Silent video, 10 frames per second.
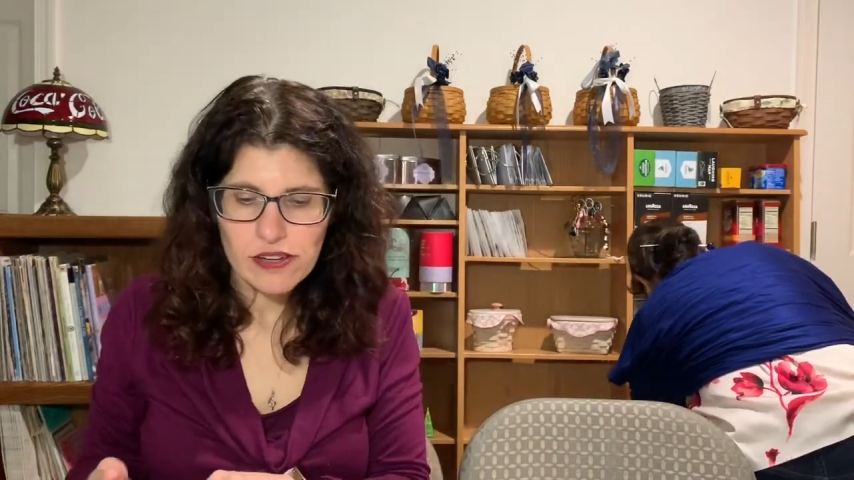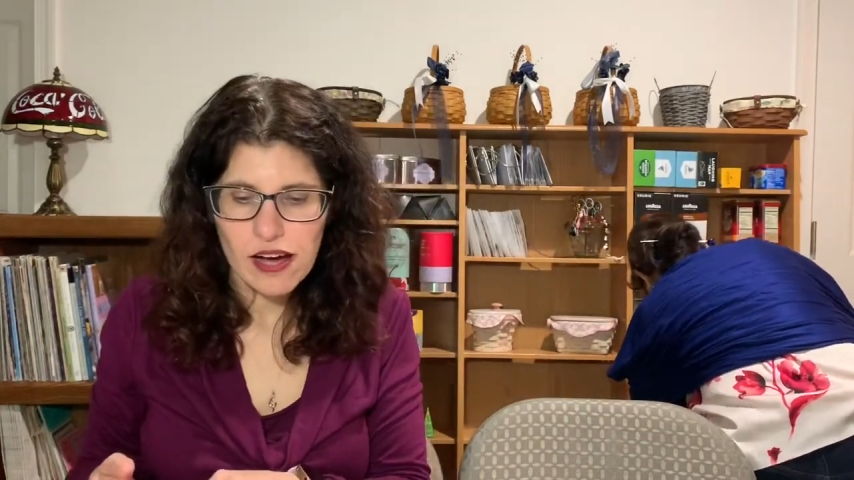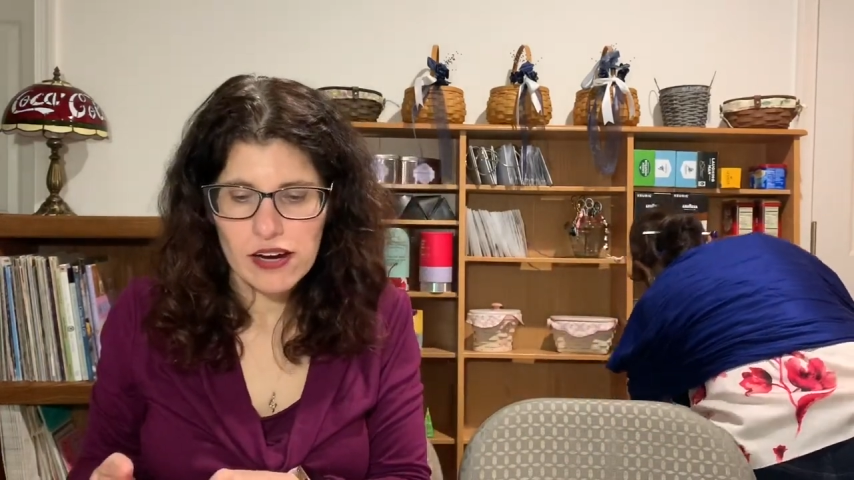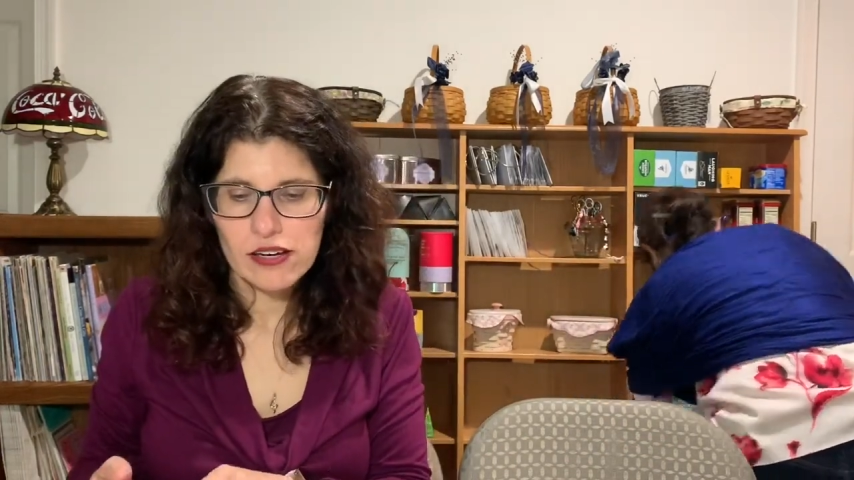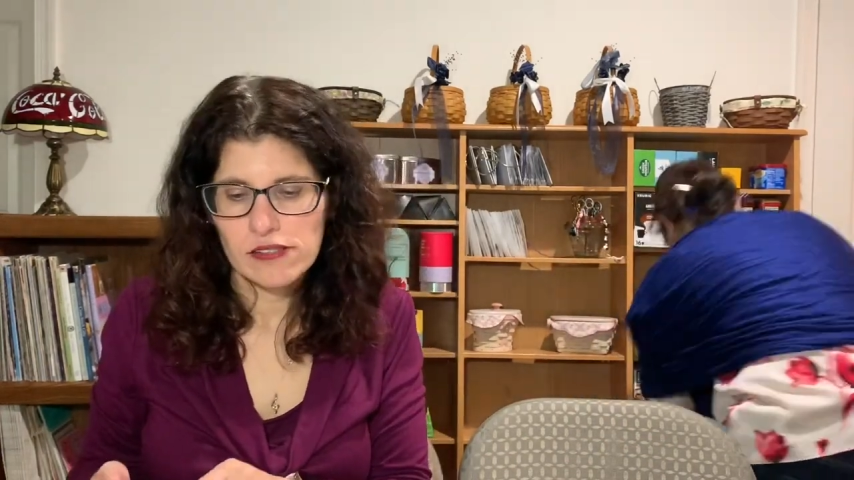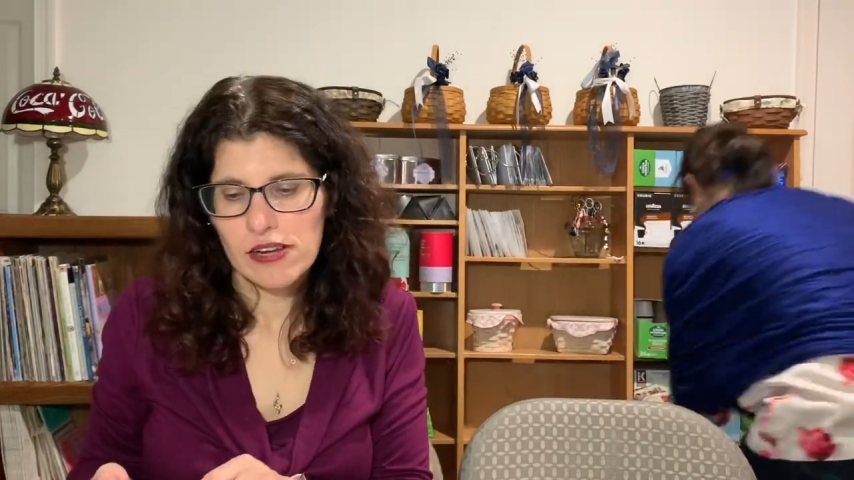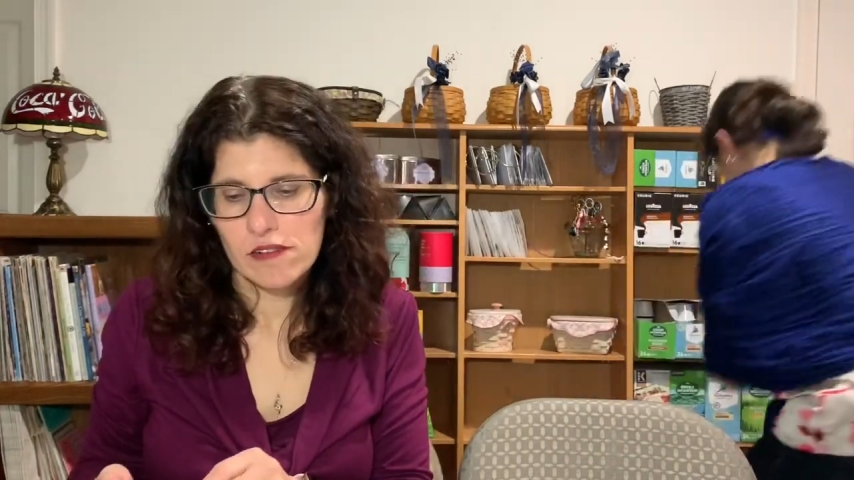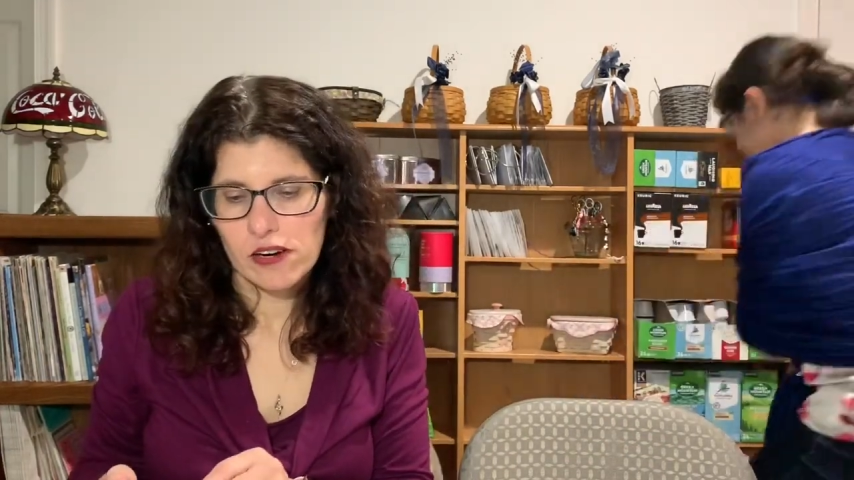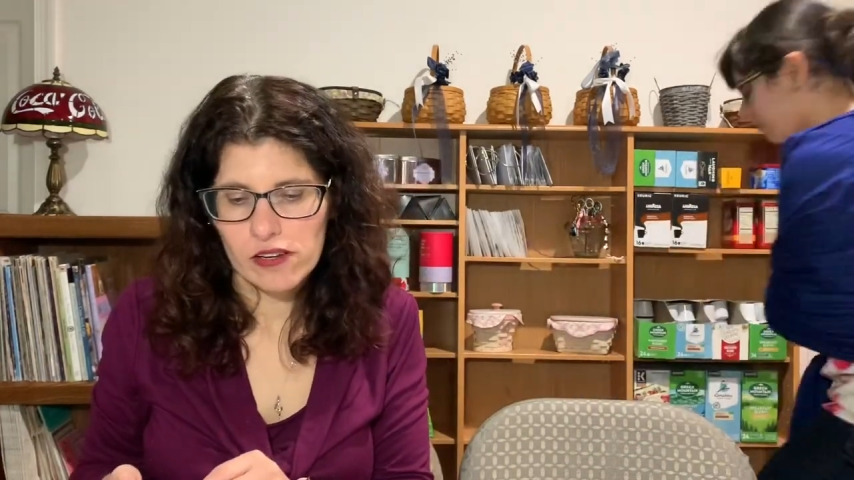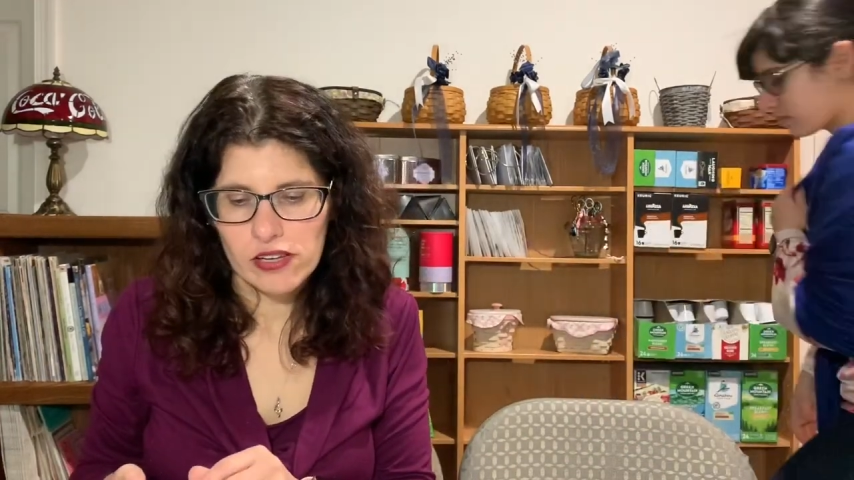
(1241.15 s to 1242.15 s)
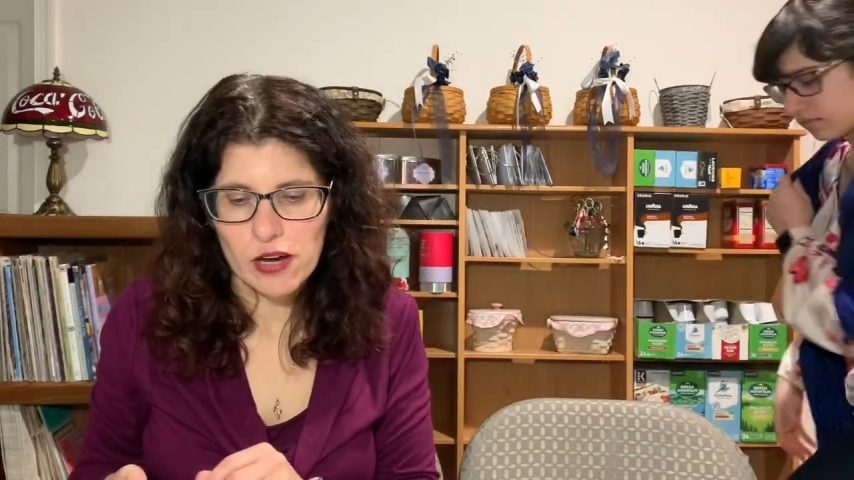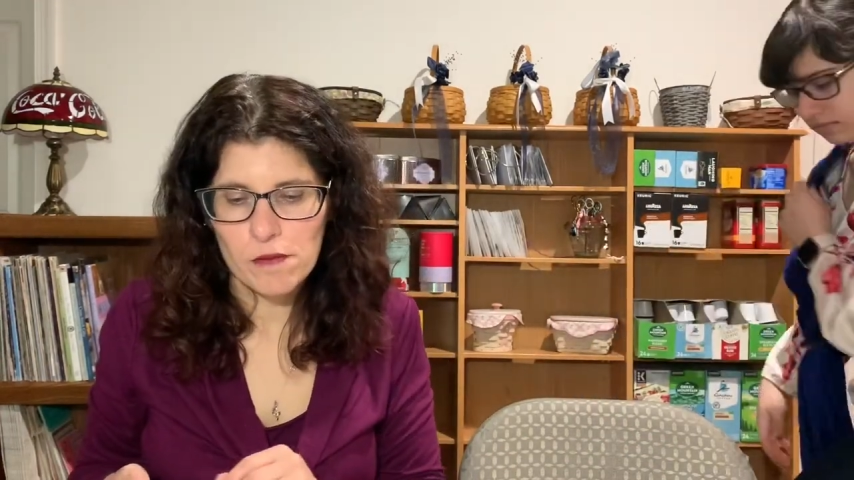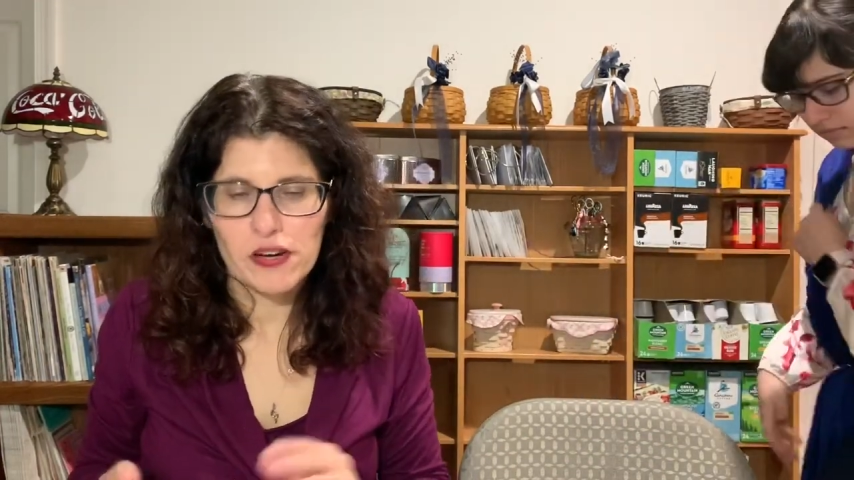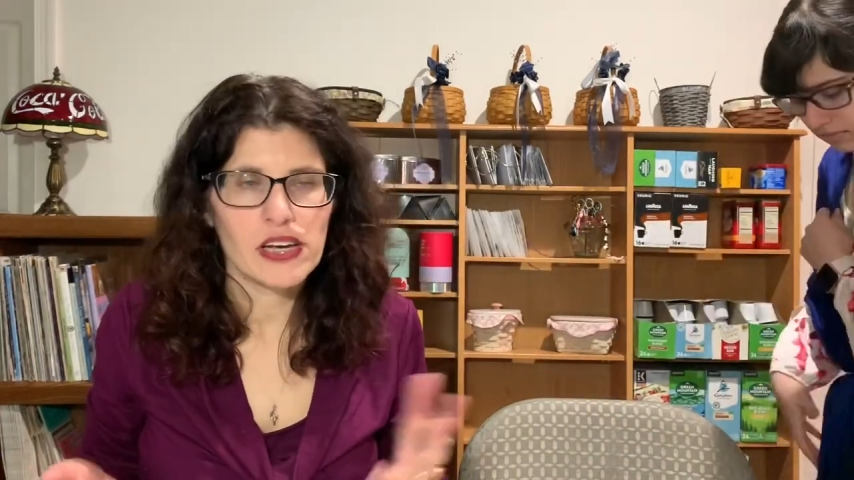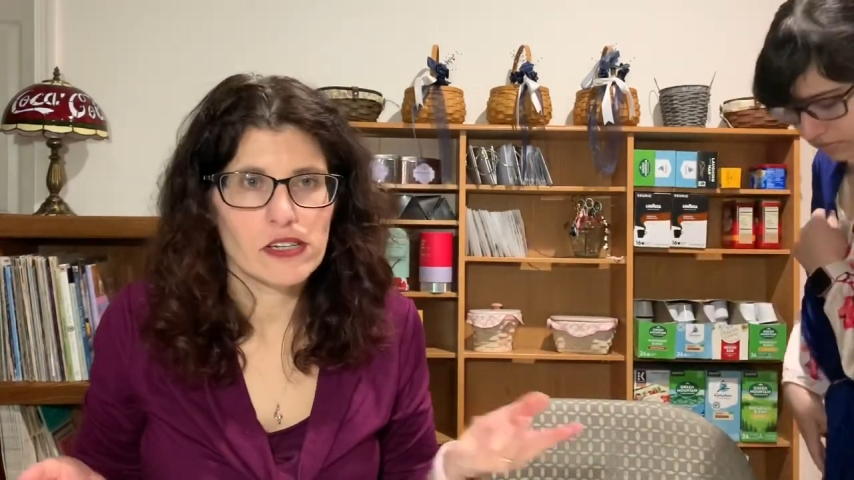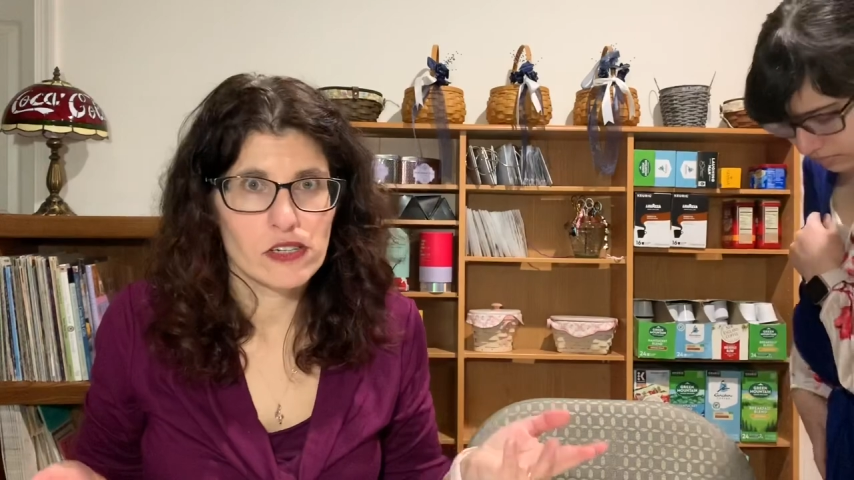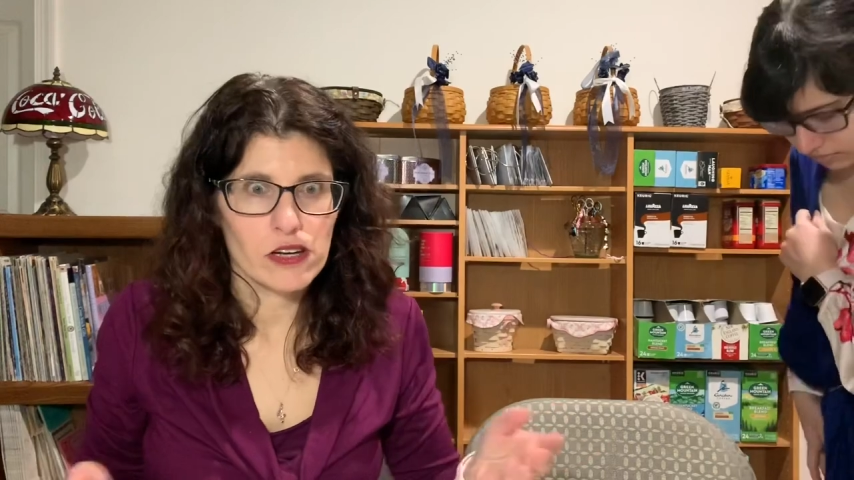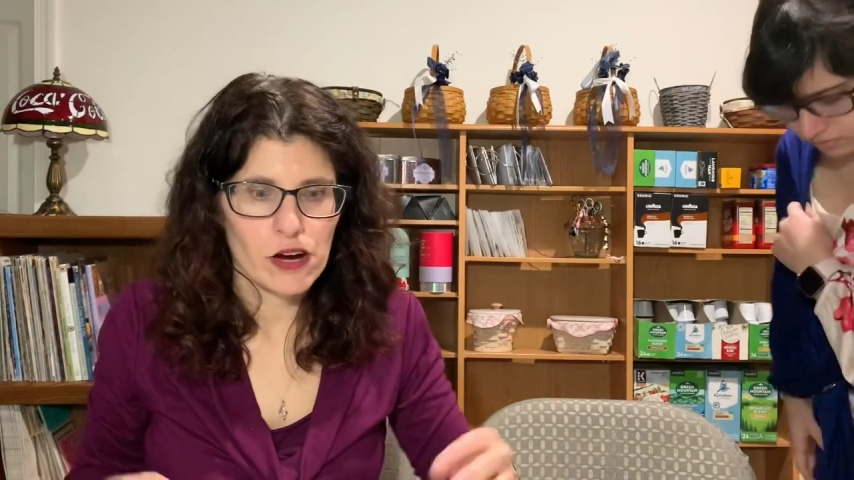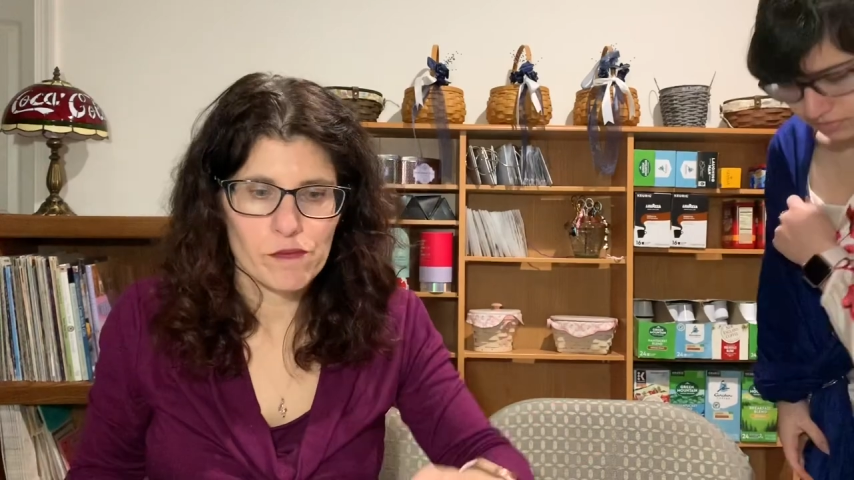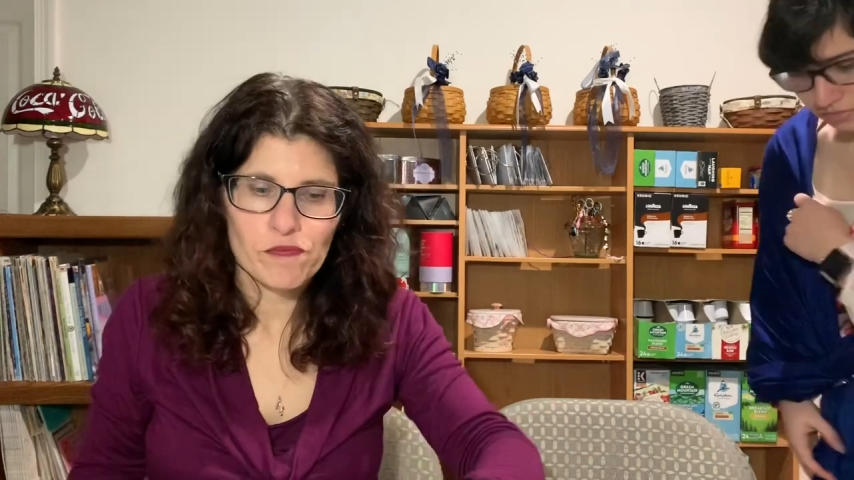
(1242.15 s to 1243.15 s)
I've never called the company to
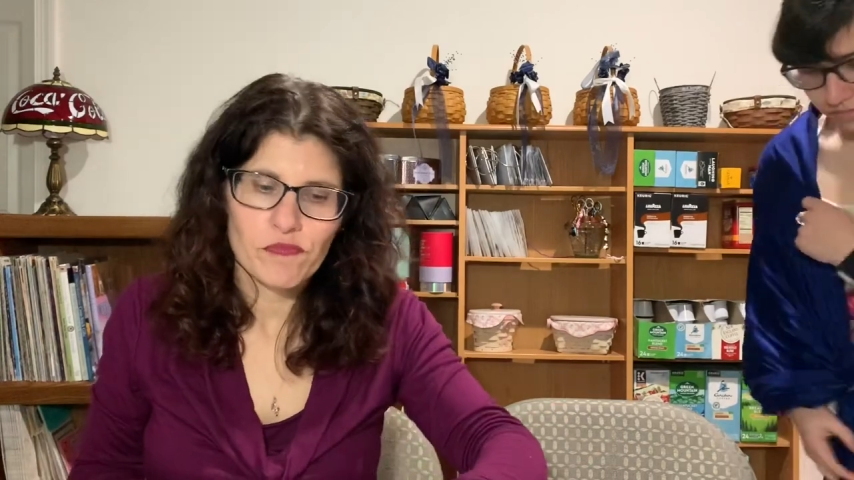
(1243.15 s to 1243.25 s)
know.